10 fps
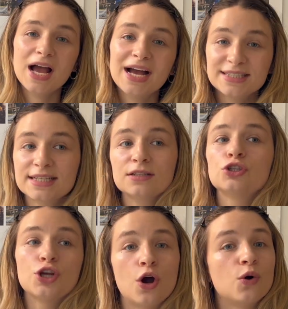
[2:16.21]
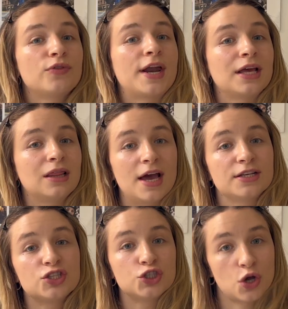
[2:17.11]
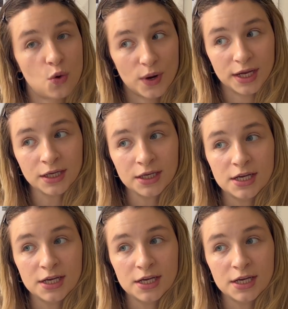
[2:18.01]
I didn't know that I like sewing,